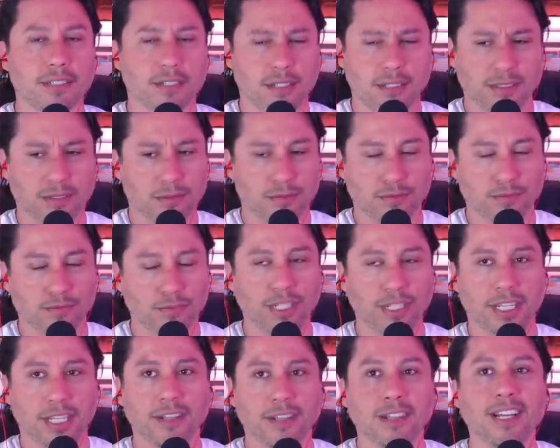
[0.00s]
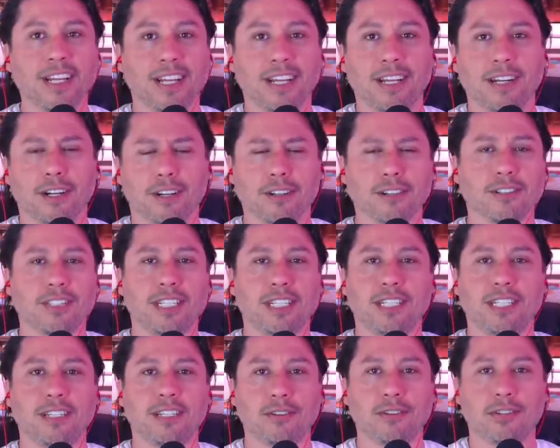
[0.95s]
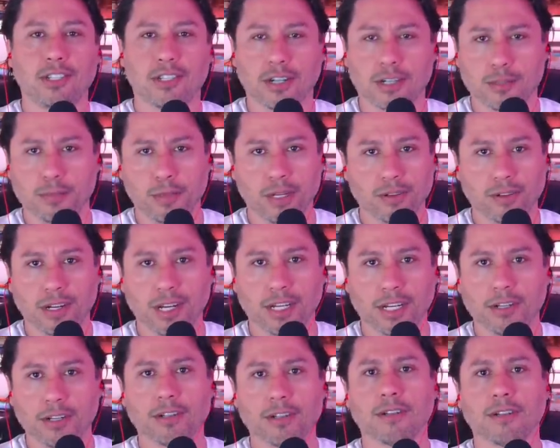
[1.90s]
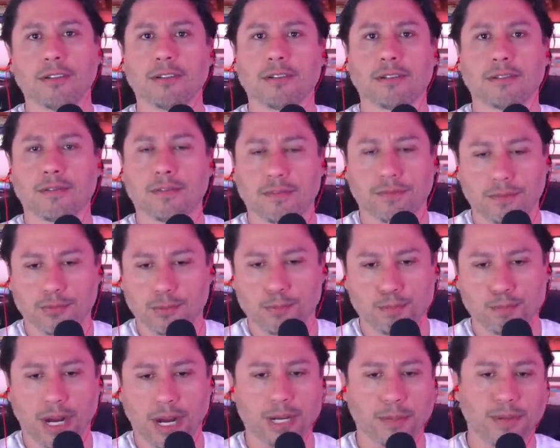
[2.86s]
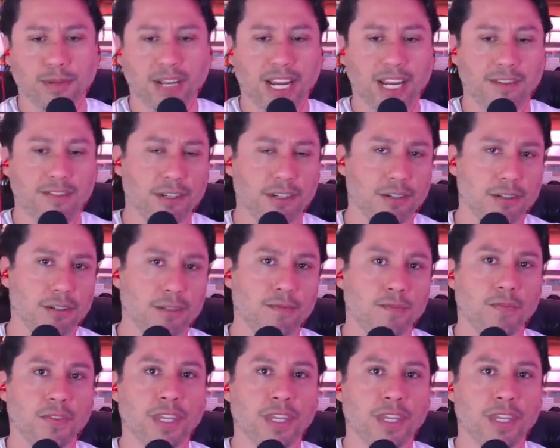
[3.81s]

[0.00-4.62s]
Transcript: It's really, girl's into you. She starts mirroring your body behavior.